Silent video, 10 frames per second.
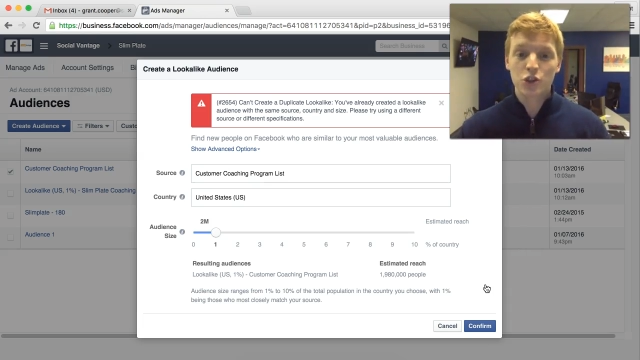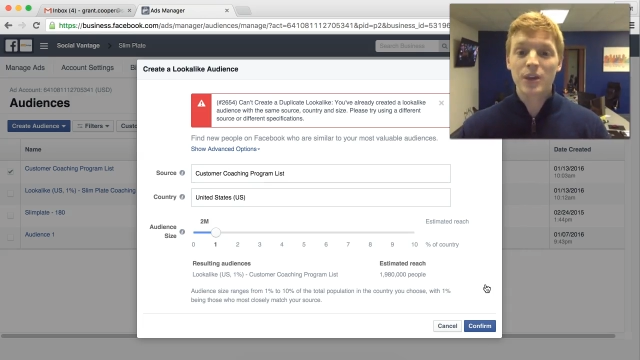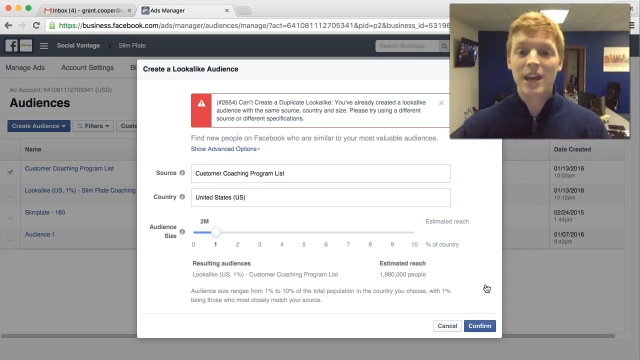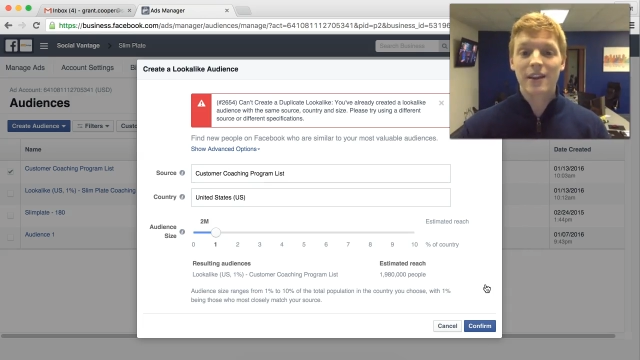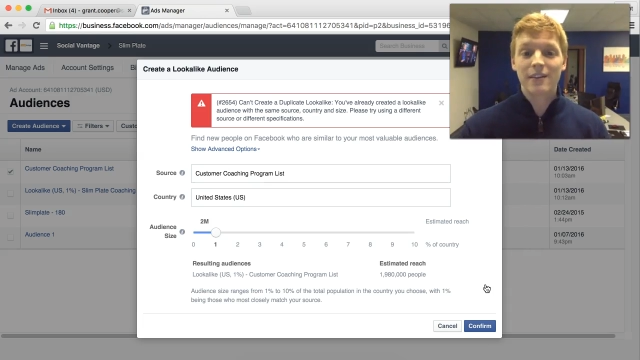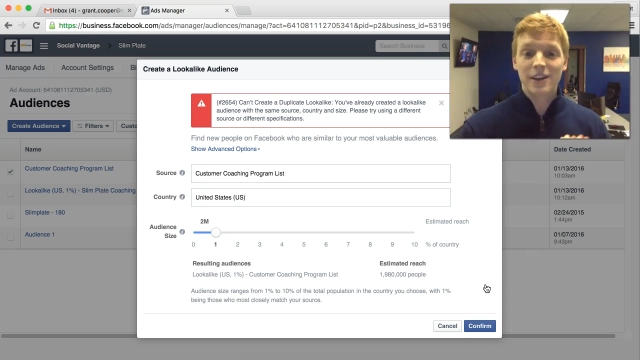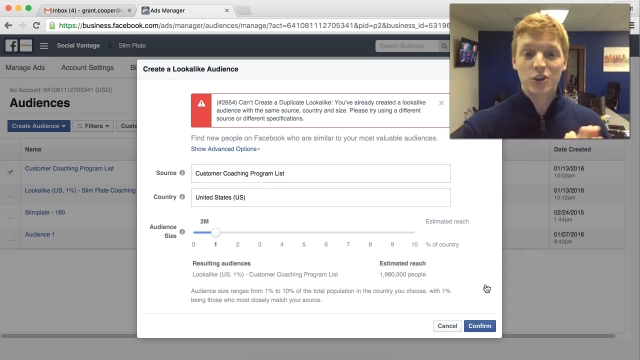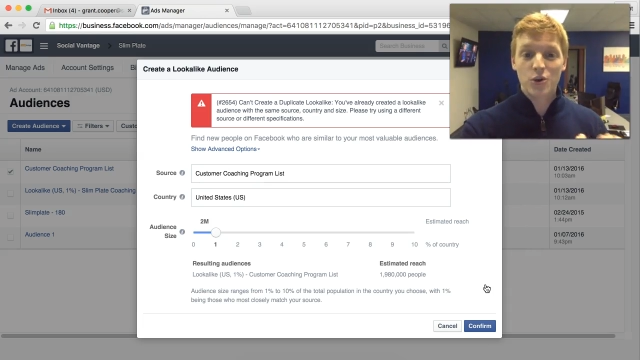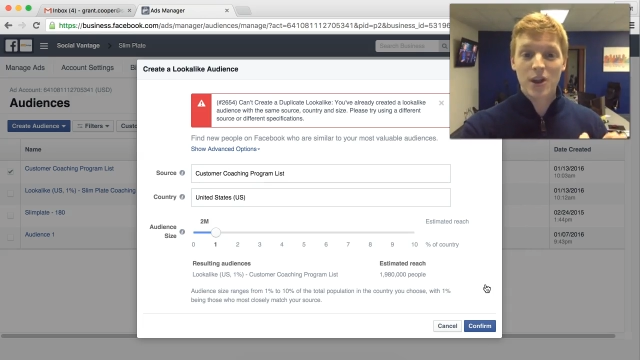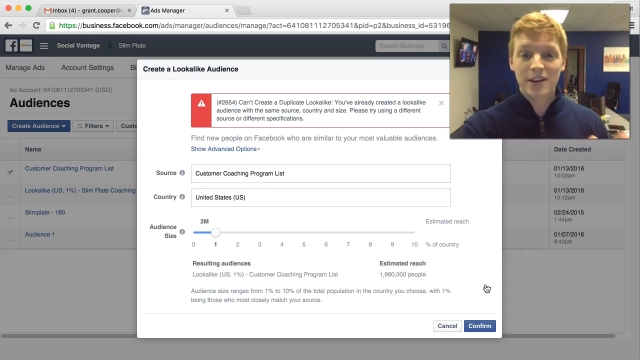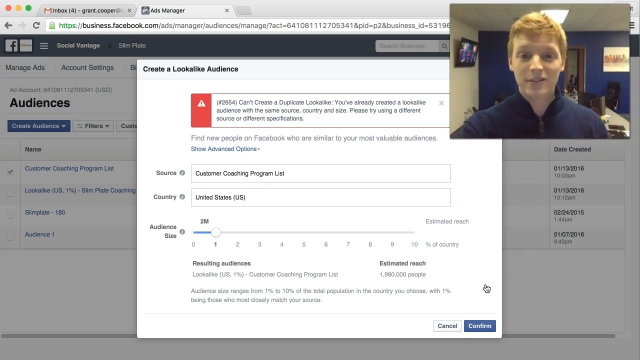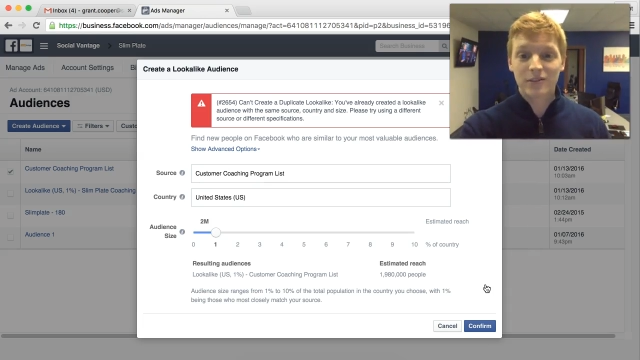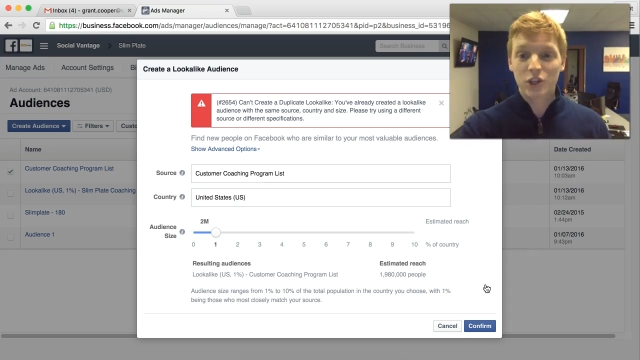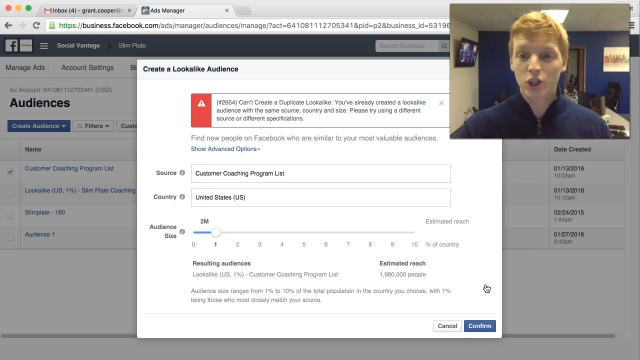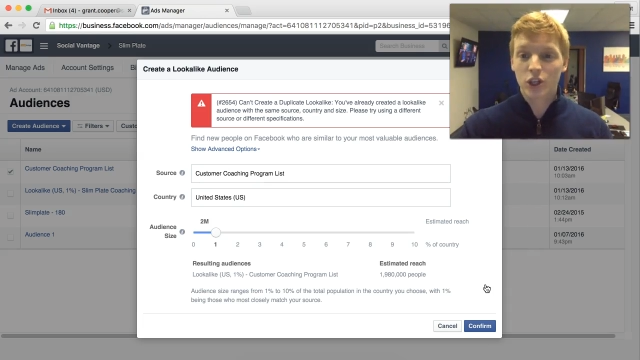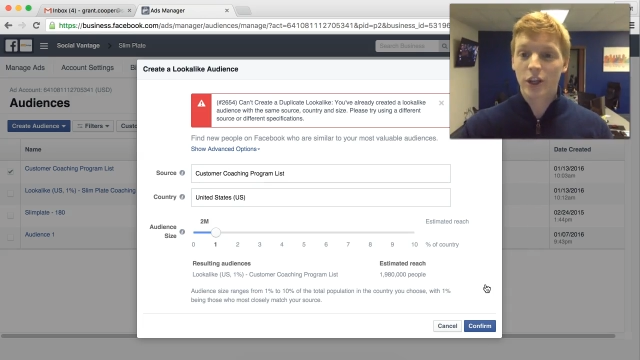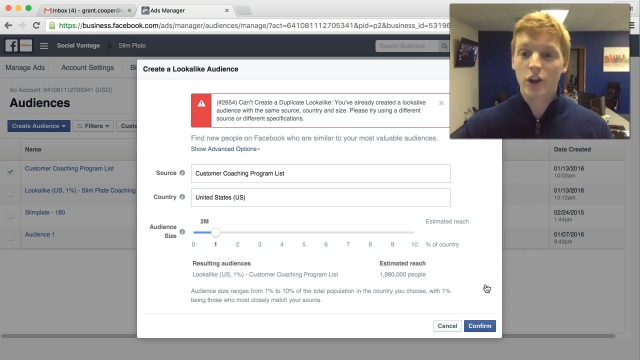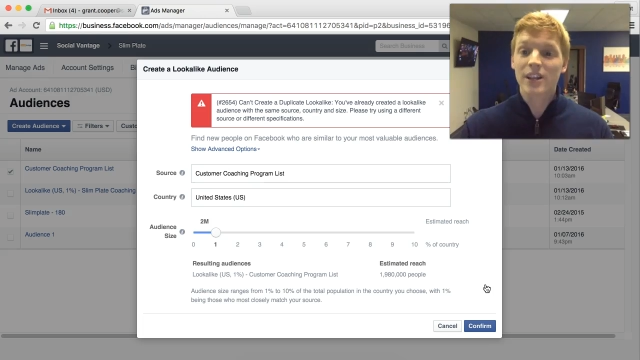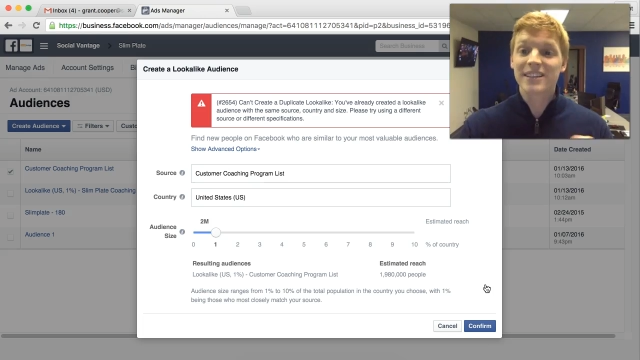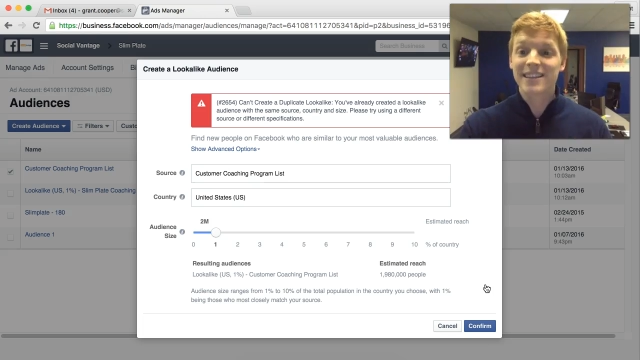You can't create the lookalike
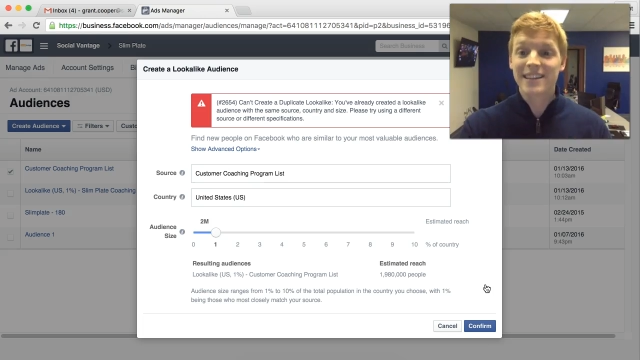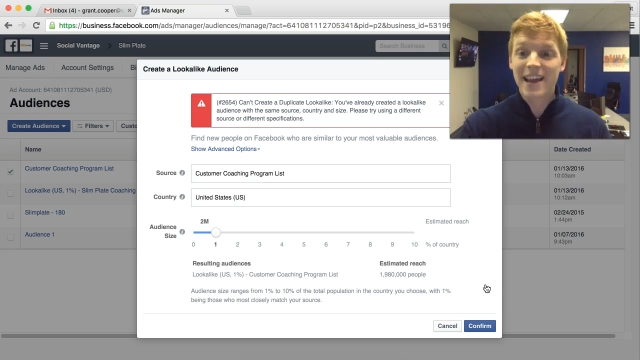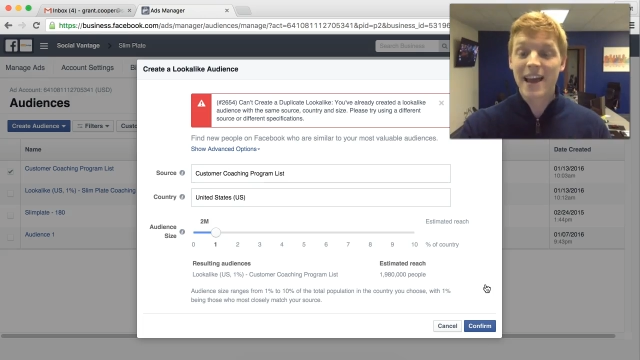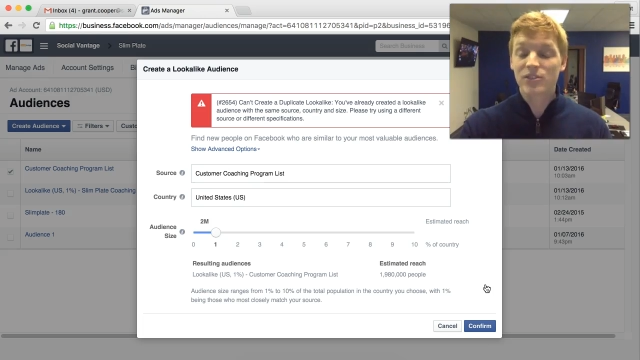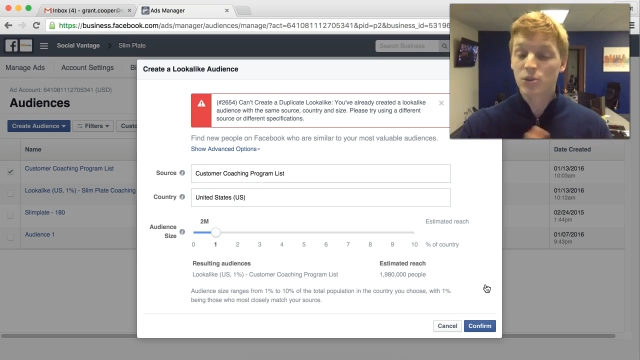audience again.